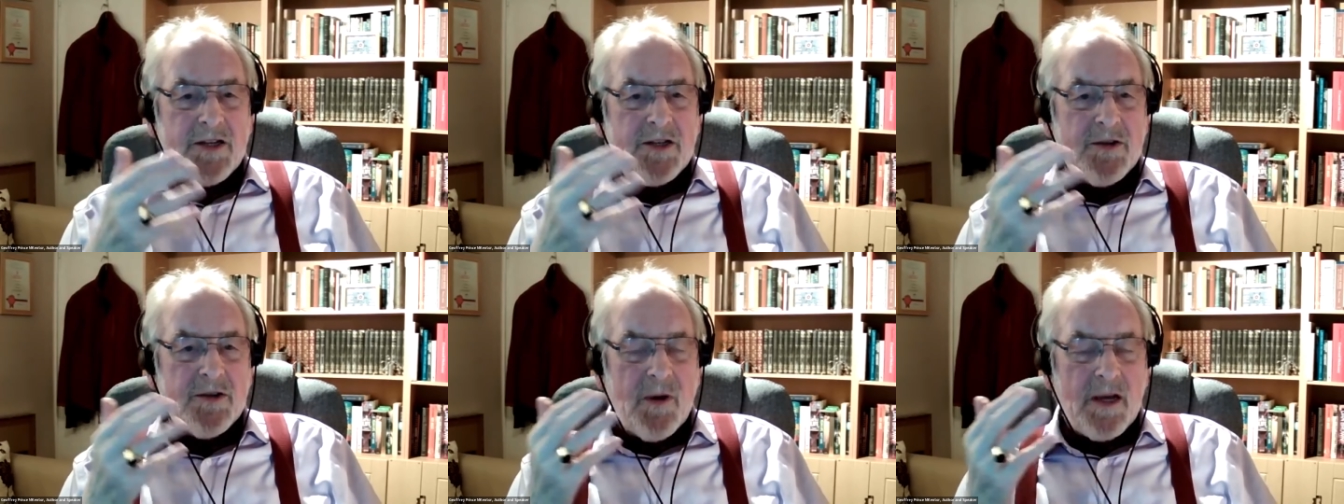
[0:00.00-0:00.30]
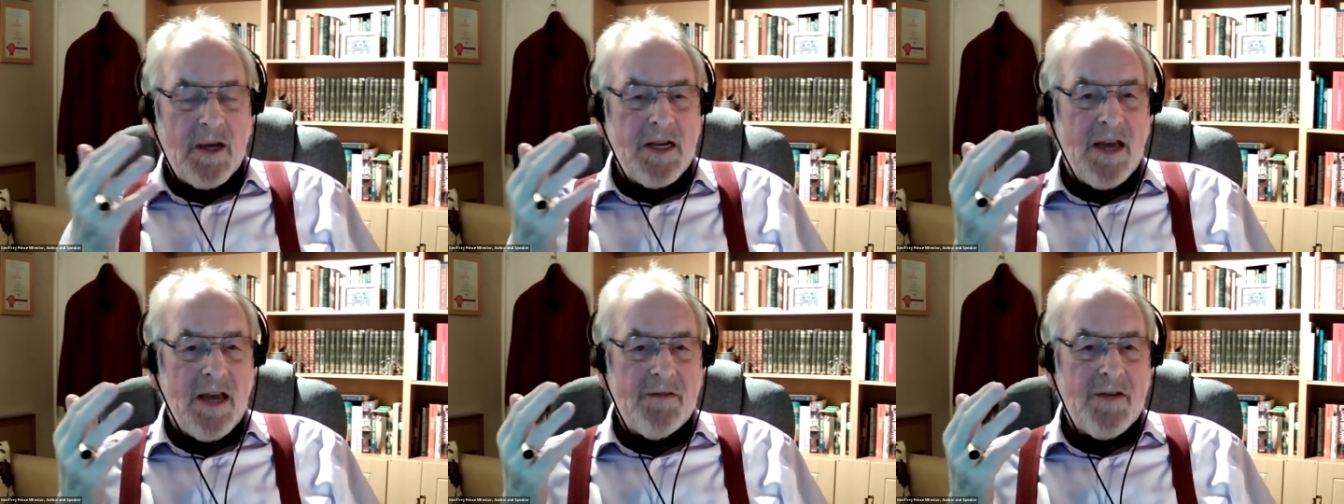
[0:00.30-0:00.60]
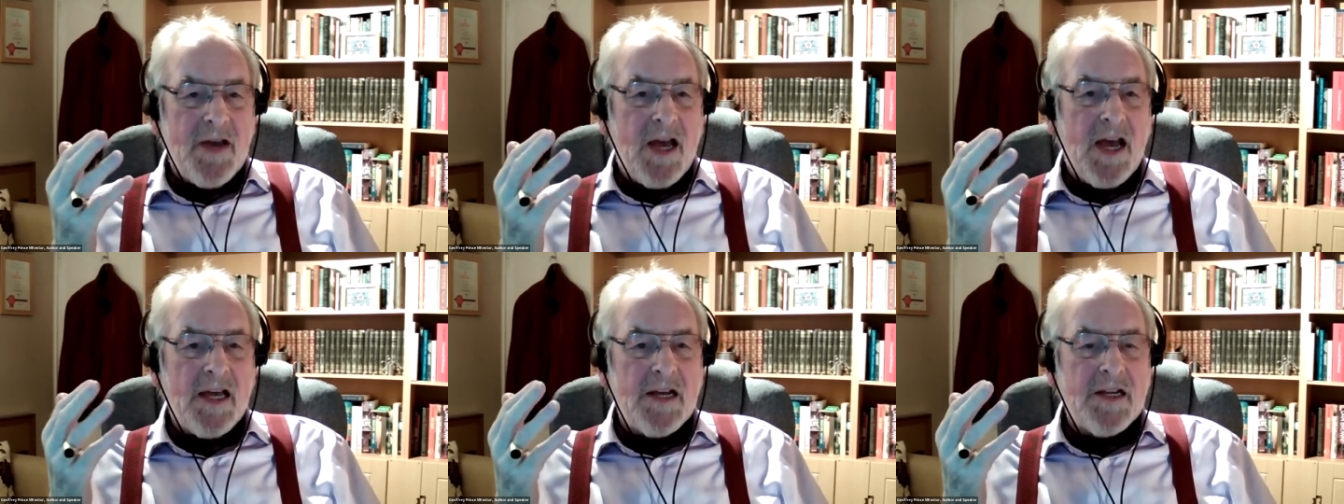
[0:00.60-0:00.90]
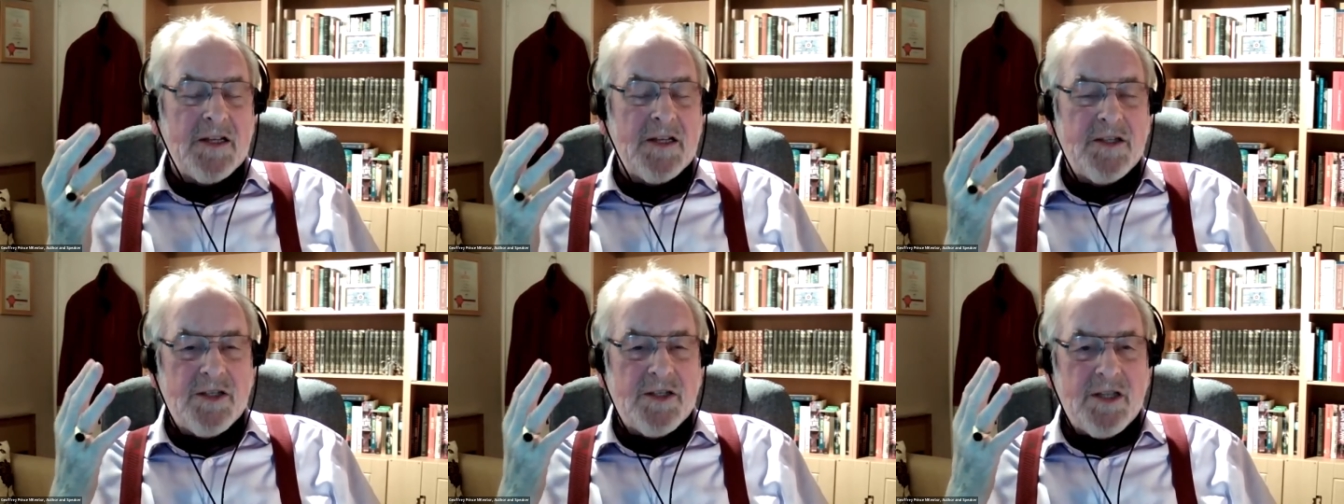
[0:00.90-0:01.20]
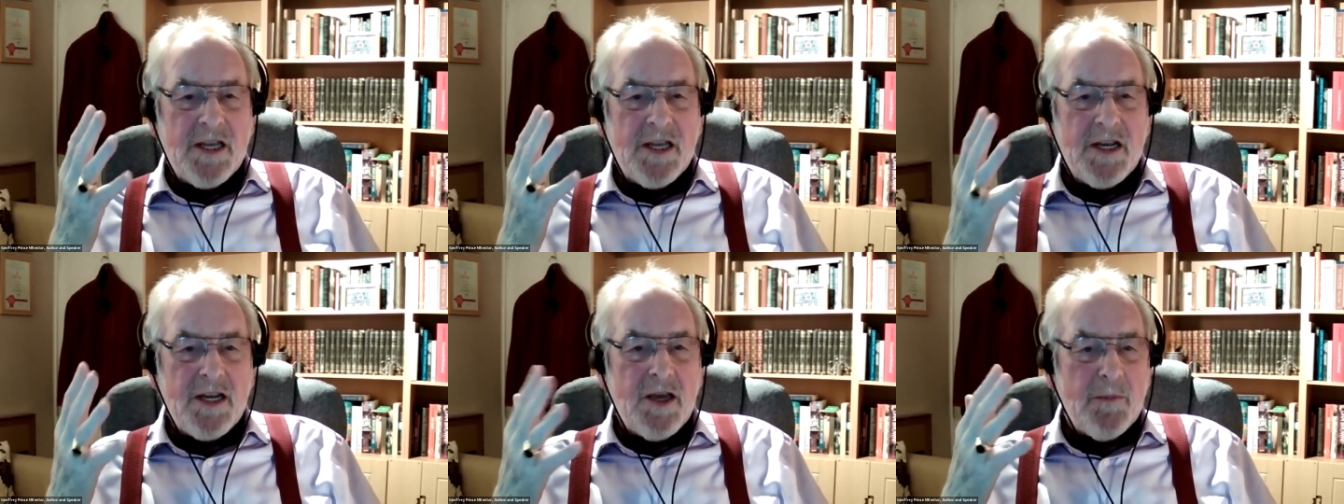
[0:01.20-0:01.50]
so I never had a
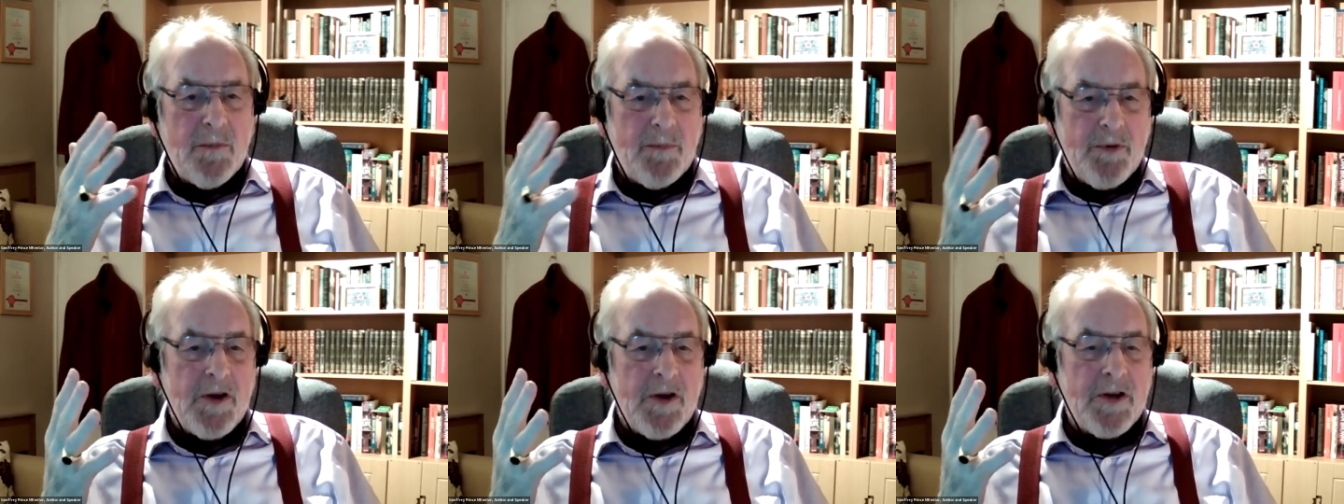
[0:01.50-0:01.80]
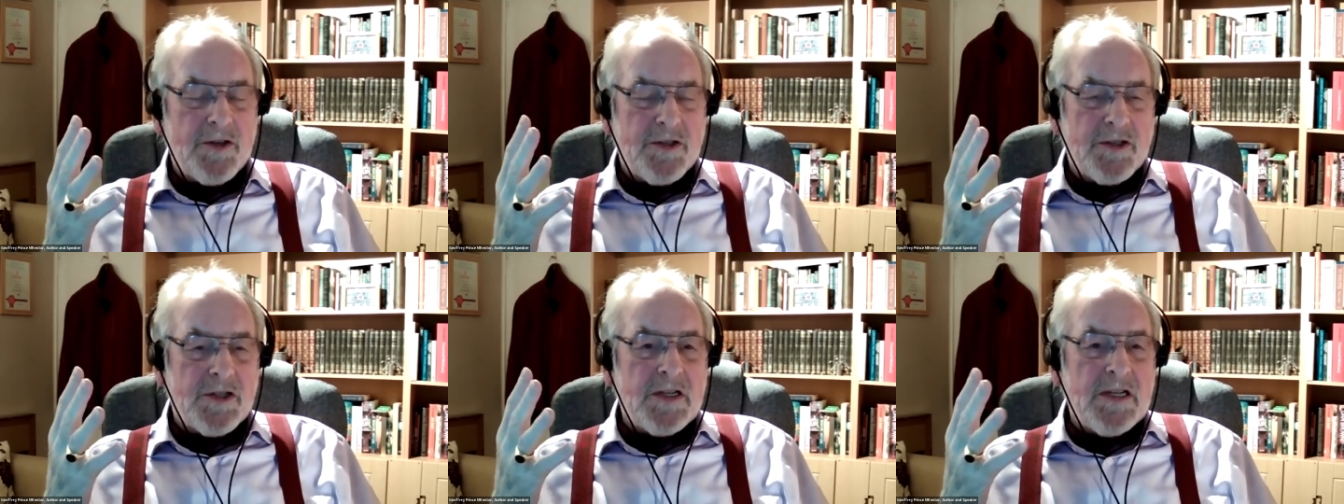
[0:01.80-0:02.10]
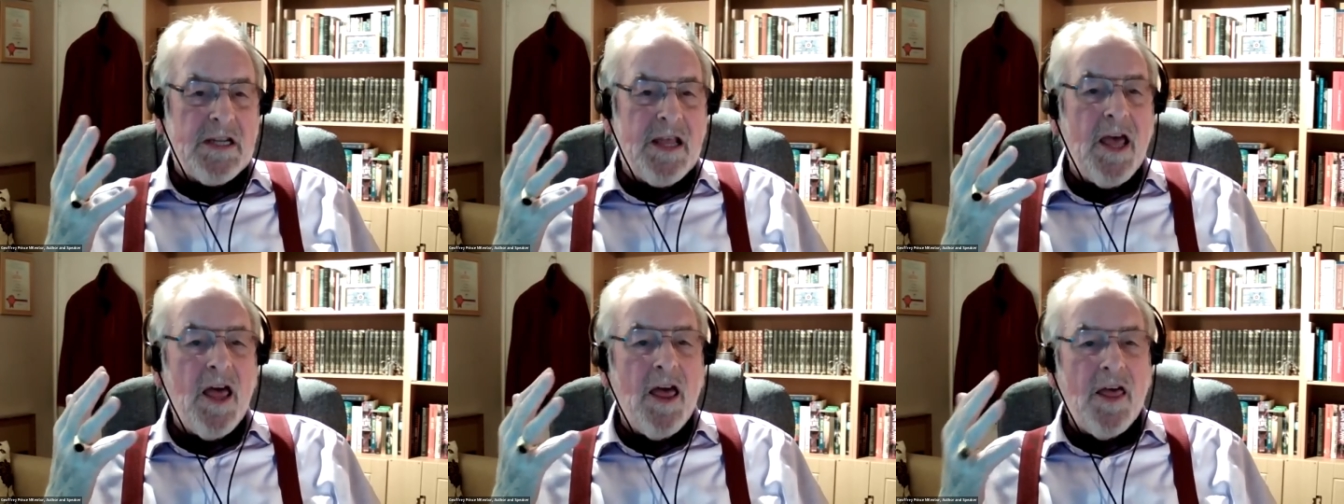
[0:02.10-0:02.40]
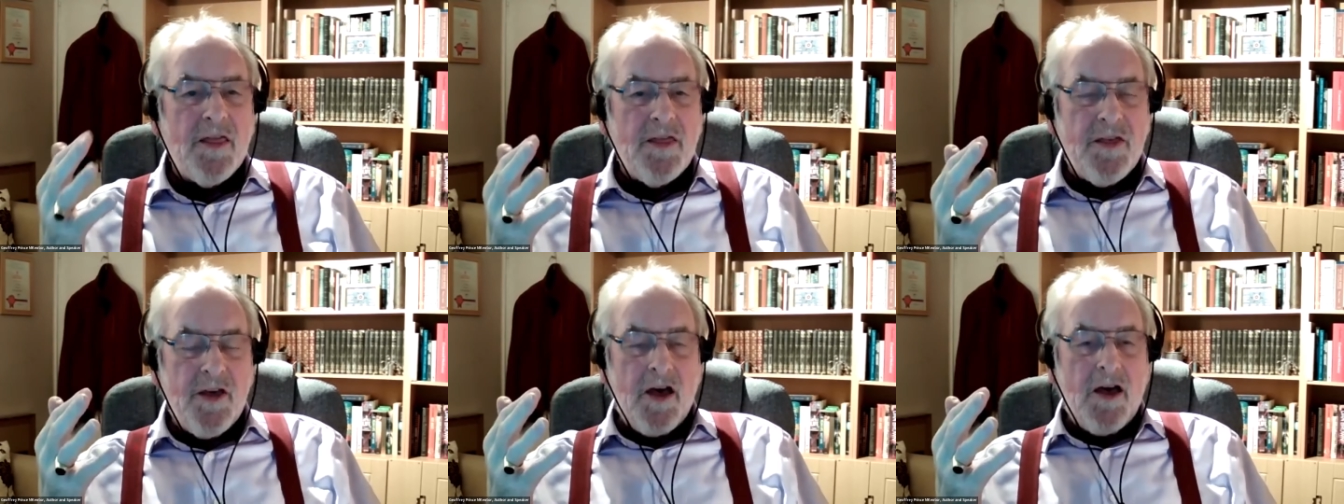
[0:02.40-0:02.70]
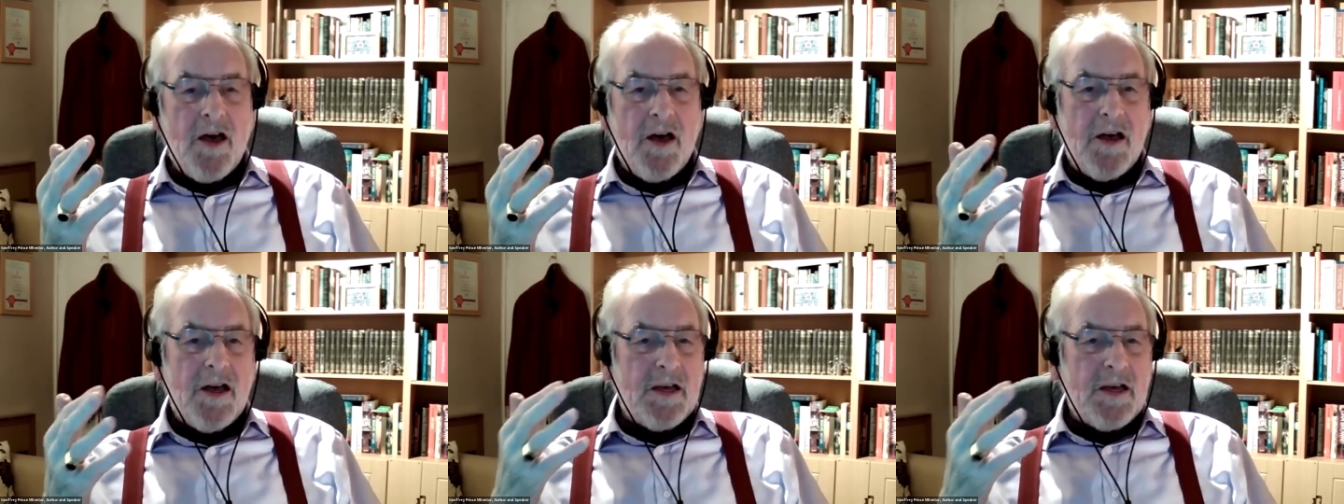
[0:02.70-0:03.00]
senior person there,